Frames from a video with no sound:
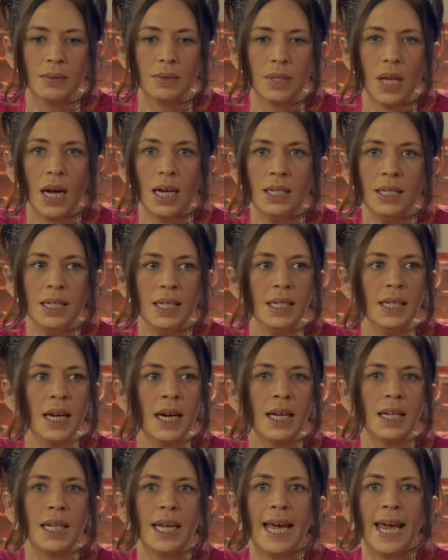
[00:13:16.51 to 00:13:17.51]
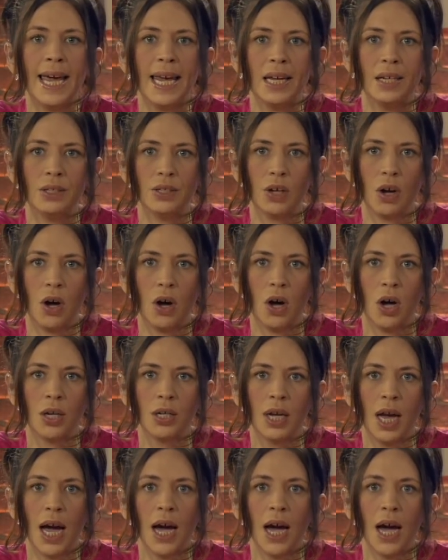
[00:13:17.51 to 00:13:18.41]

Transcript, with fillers: 1998 on